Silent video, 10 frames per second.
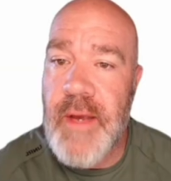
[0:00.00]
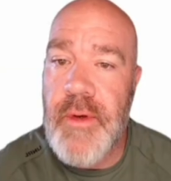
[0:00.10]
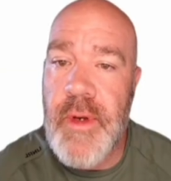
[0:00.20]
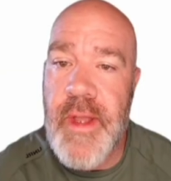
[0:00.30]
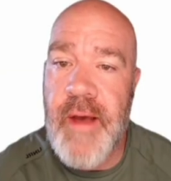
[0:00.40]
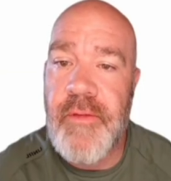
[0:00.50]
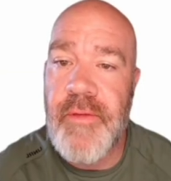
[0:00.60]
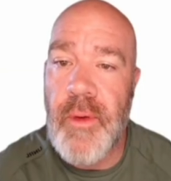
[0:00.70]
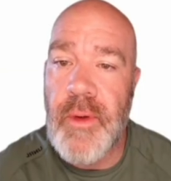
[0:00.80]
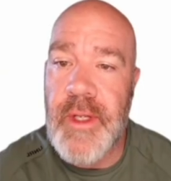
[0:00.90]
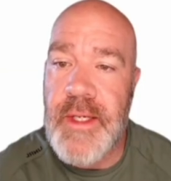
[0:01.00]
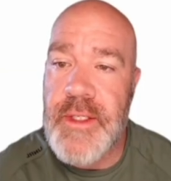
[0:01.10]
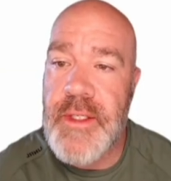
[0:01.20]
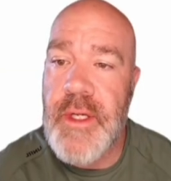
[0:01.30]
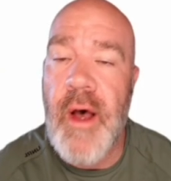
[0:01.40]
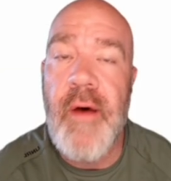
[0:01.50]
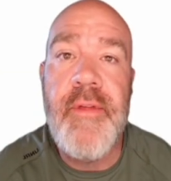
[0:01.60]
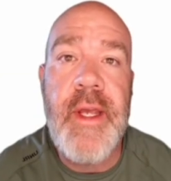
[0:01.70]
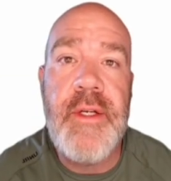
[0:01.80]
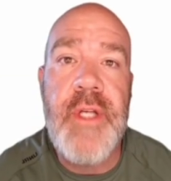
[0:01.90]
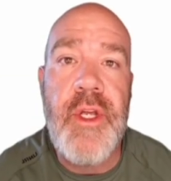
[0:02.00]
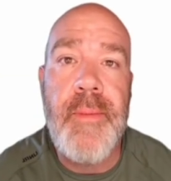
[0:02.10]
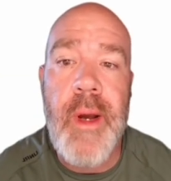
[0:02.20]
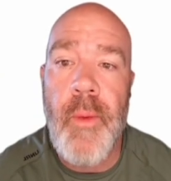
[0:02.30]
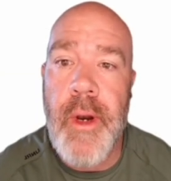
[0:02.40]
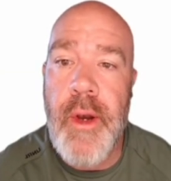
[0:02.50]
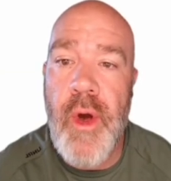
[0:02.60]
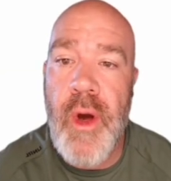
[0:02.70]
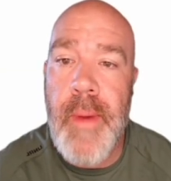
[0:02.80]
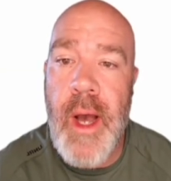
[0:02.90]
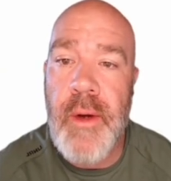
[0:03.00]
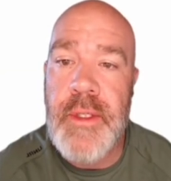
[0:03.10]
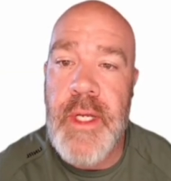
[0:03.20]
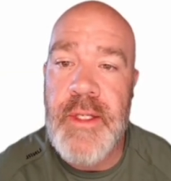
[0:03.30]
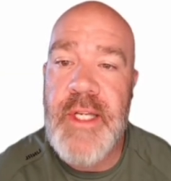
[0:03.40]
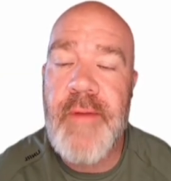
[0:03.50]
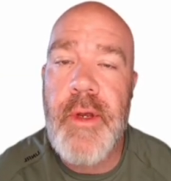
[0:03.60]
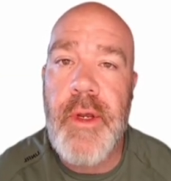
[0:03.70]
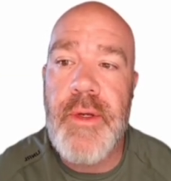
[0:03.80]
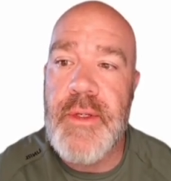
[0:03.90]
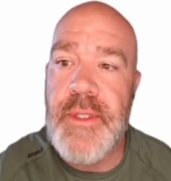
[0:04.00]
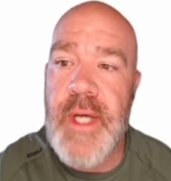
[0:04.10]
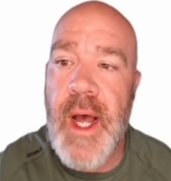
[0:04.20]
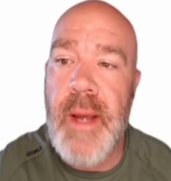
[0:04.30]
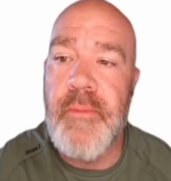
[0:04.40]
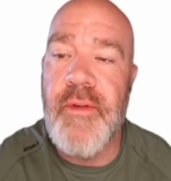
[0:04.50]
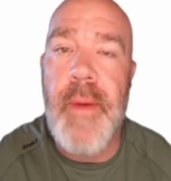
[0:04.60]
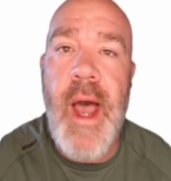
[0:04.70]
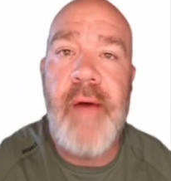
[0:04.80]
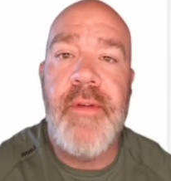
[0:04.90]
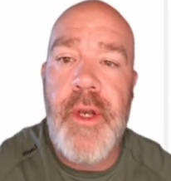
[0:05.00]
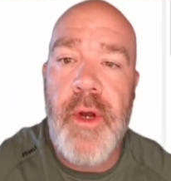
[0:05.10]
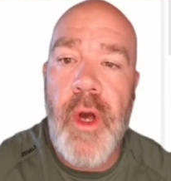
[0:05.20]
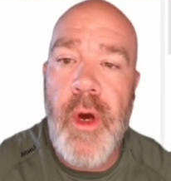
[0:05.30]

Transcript: you that full list of things that you might want to know about and saving you some time from having to go